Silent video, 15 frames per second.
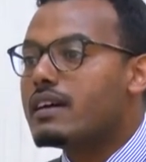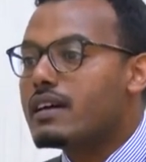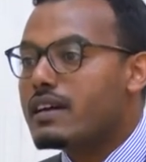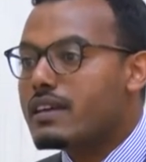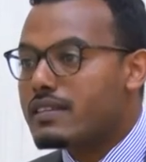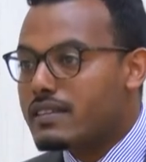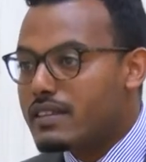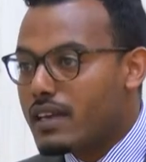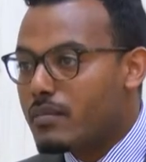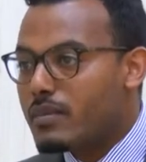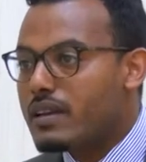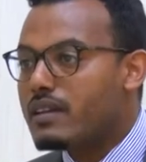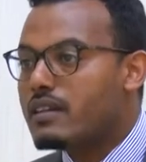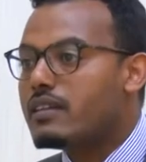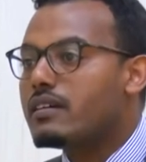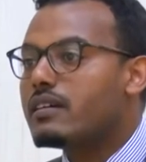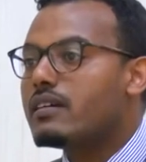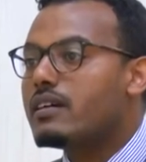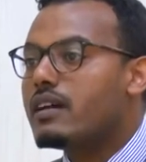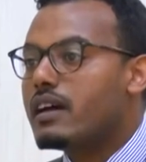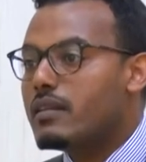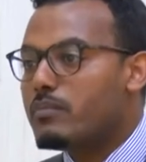a stable
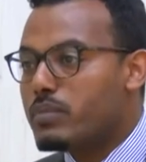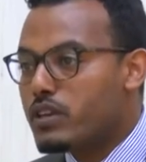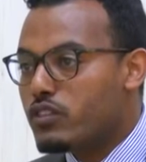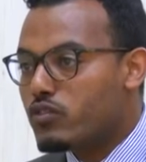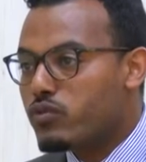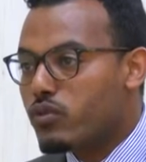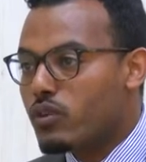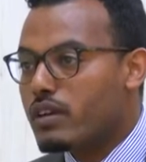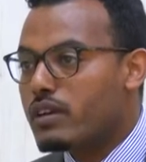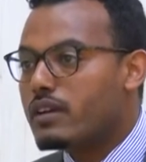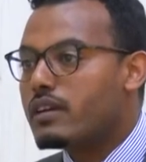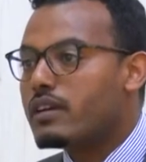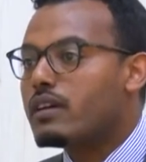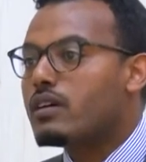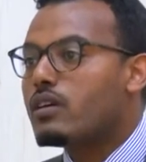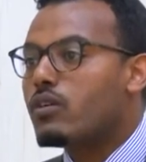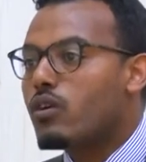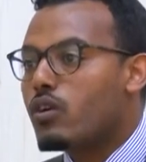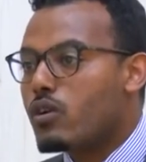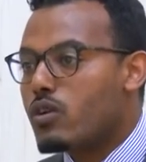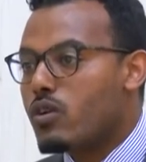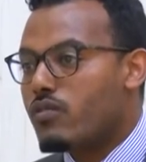and peaceful
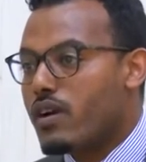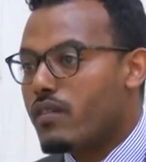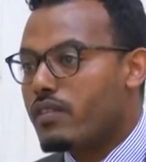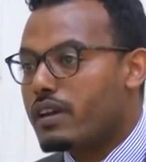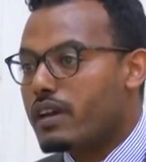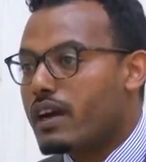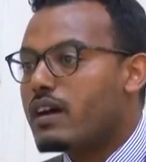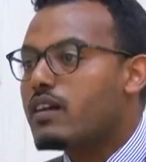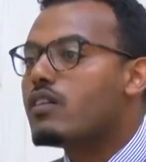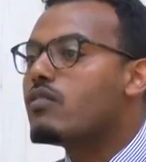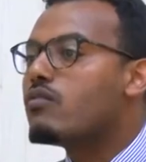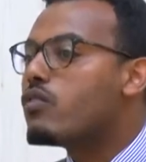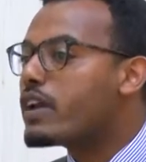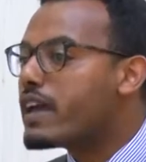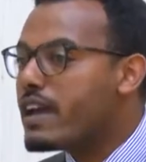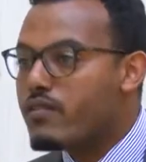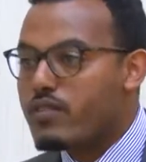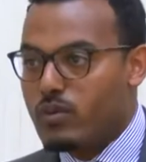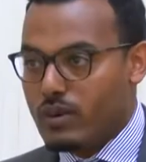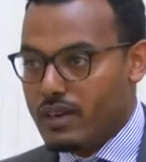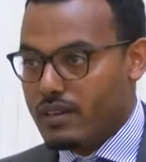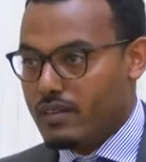Horn of Africa for
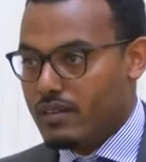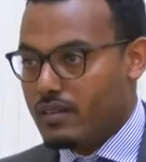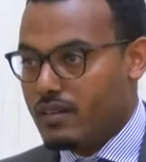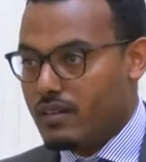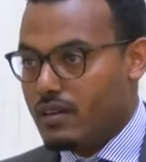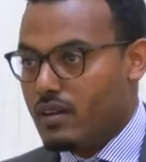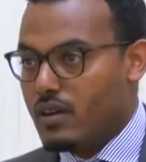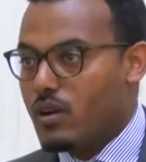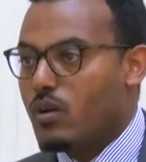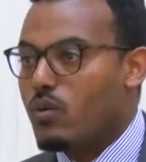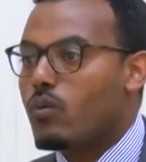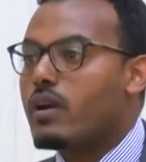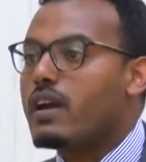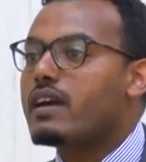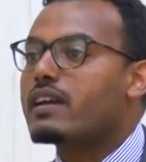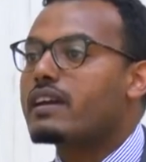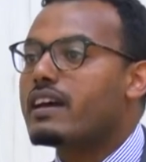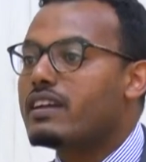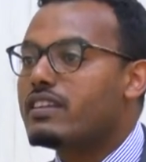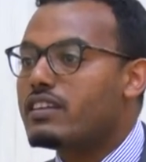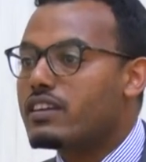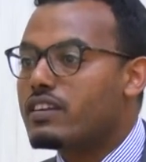everyone, where
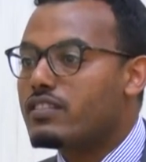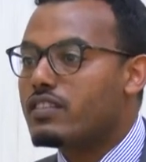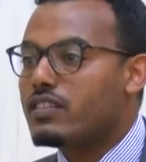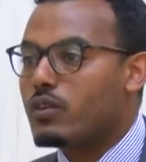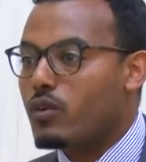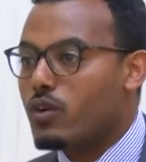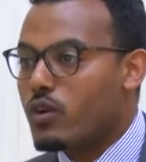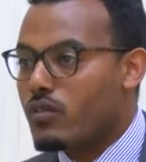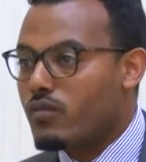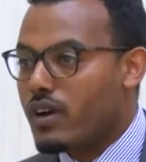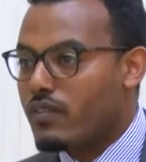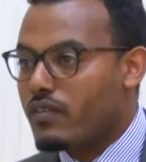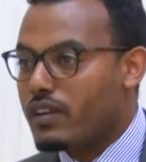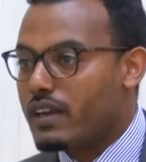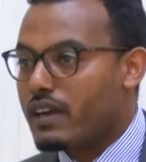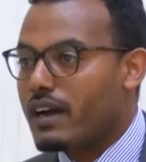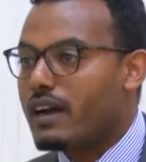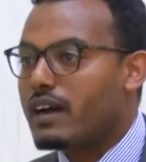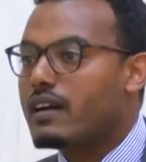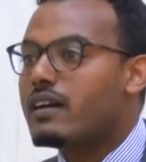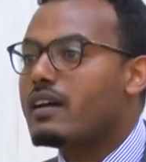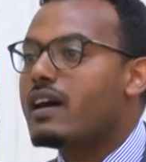countries in the Horn of
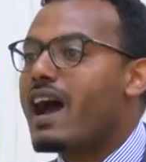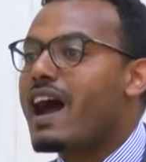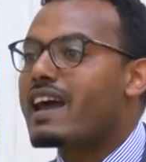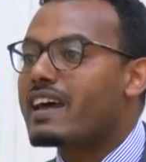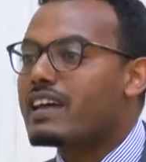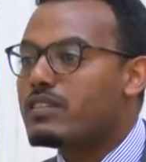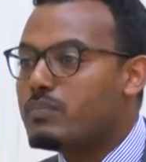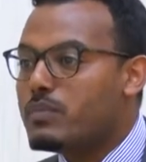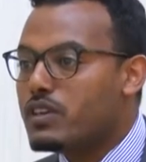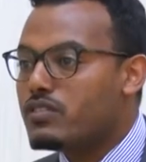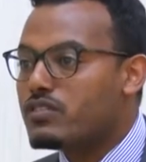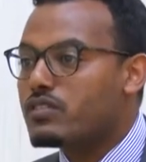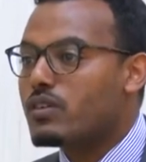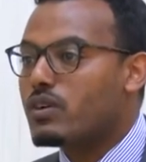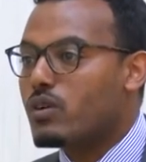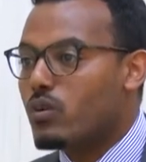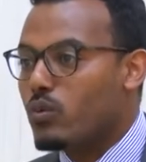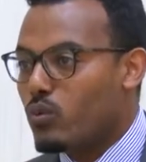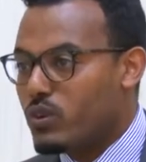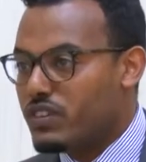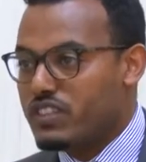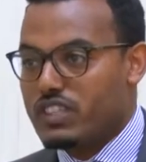Africa are at peace
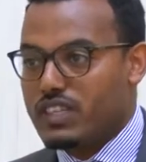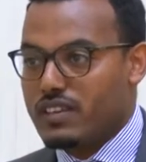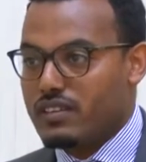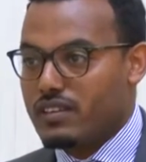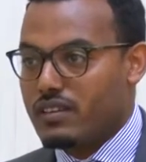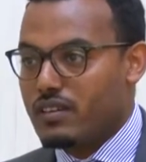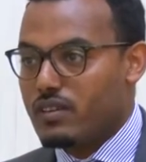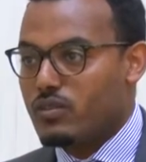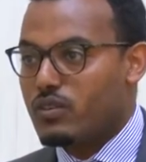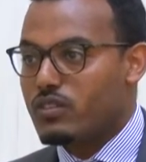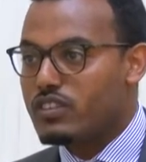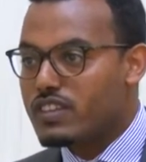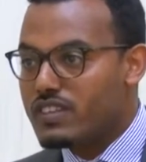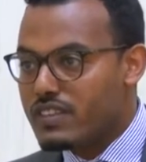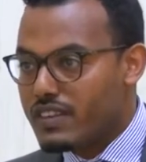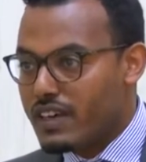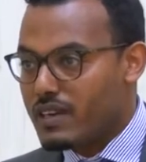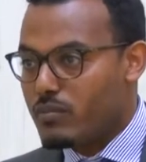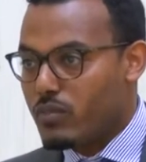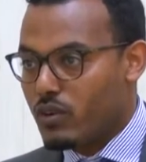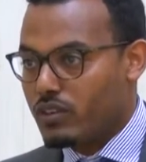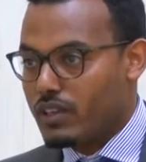with each other. So this is an
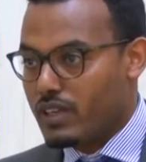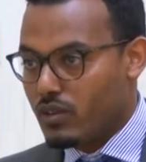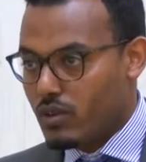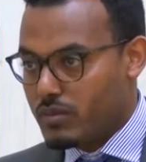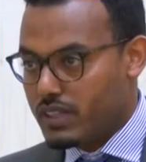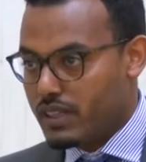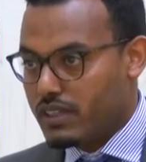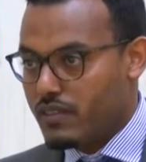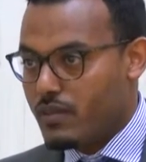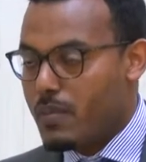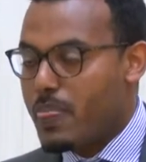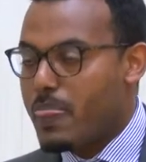important objective.